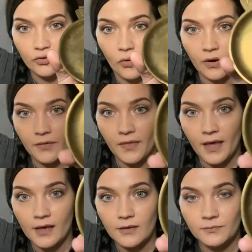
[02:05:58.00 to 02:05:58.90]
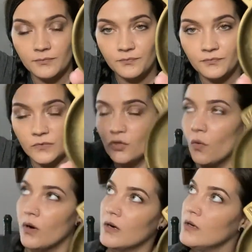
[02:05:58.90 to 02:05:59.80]
drawer thing,
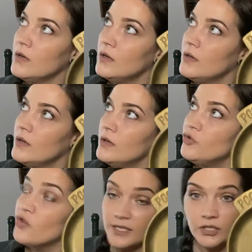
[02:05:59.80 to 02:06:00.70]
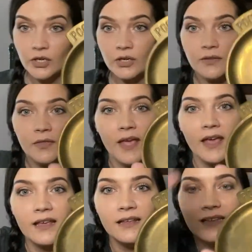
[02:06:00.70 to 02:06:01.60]
drawer, dresser thing.